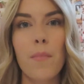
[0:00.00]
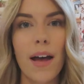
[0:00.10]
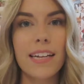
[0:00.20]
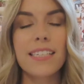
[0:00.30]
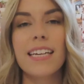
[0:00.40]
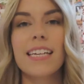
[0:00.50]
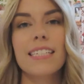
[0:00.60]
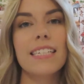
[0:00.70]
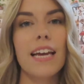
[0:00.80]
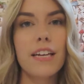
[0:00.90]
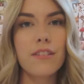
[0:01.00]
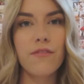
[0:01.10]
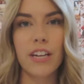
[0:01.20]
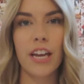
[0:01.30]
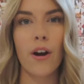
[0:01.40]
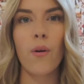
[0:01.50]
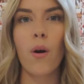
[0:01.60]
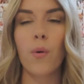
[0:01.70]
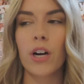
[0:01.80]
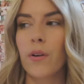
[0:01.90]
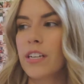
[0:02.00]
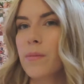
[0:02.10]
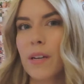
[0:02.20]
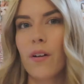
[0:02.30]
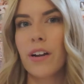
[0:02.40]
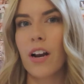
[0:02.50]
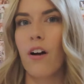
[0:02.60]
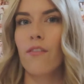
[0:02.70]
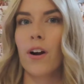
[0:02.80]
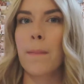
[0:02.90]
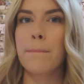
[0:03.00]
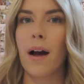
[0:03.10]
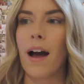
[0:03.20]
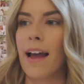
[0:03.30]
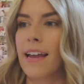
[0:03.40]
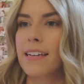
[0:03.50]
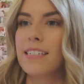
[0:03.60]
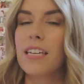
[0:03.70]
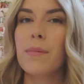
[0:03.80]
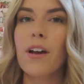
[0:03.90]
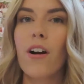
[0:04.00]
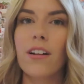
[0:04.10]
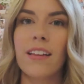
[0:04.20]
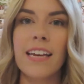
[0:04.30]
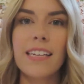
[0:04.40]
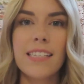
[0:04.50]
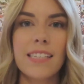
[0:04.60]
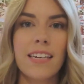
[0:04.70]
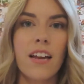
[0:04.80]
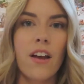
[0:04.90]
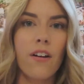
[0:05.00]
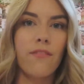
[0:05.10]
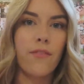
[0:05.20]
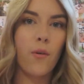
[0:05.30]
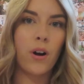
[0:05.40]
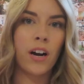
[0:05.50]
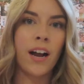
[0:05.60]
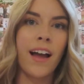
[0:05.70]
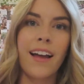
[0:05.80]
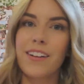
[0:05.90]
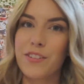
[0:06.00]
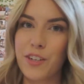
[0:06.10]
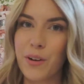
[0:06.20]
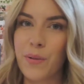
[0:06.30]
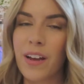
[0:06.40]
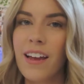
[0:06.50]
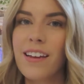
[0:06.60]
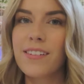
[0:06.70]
But in today's video, we're going to be going over my TBR list for June.